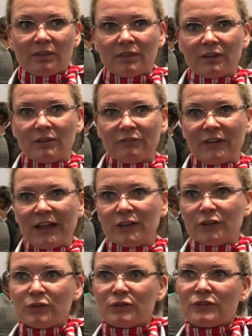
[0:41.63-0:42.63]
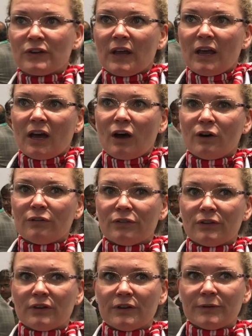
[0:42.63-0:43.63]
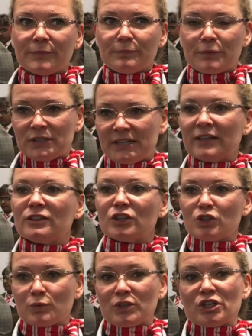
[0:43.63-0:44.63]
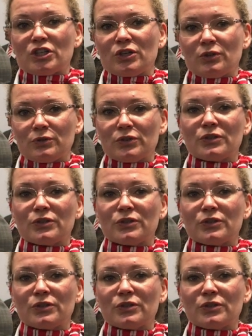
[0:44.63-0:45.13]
the values of the percentage which is used.